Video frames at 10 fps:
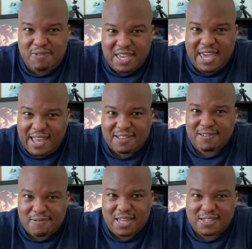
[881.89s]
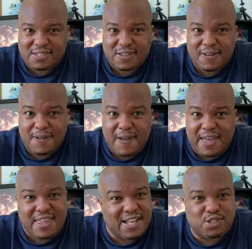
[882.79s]
we can't do this.
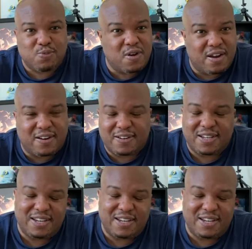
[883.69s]
And that's where,